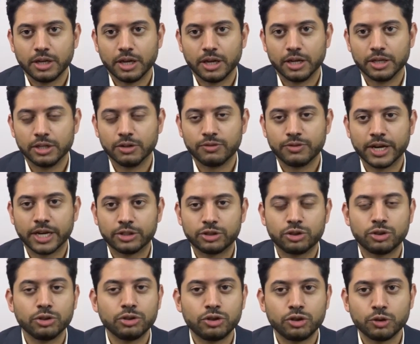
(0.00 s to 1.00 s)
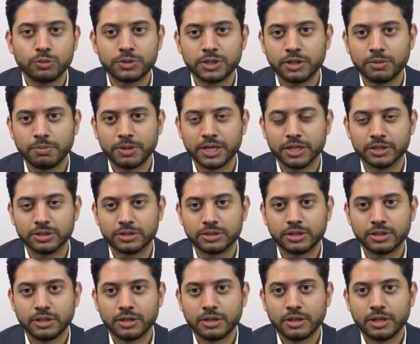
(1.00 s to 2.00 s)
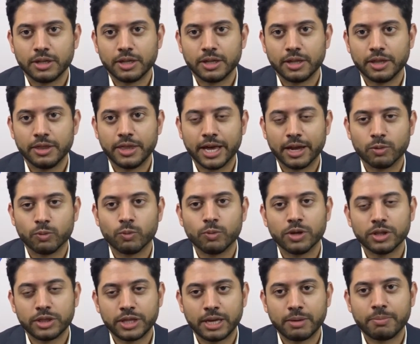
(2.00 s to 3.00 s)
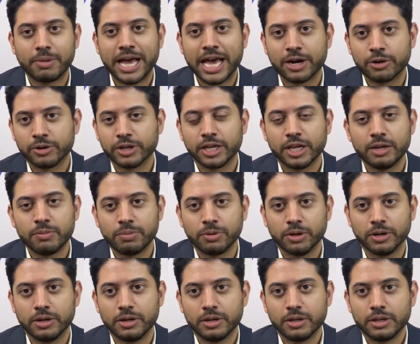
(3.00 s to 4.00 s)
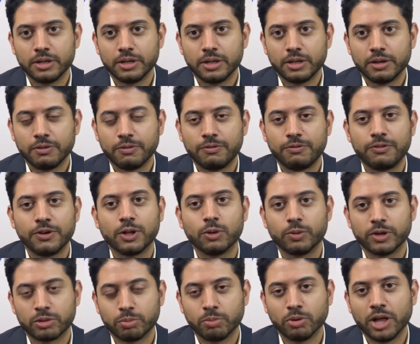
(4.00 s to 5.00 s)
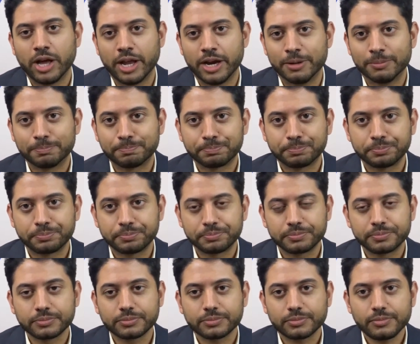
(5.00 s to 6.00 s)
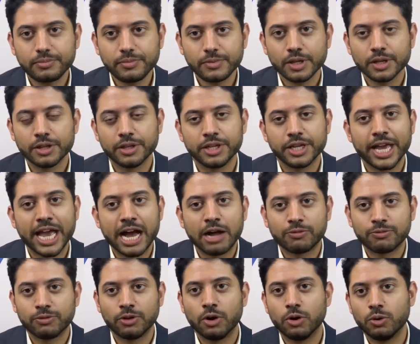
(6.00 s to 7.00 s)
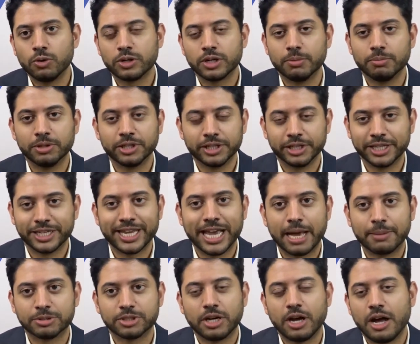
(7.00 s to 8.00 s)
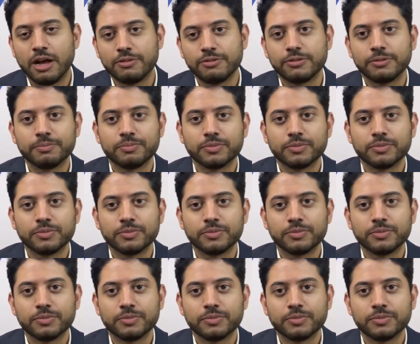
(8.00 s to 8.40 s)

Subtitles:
You've got two tubes in the penis that, with that battery input, fill with blood. The outflow completely caps off,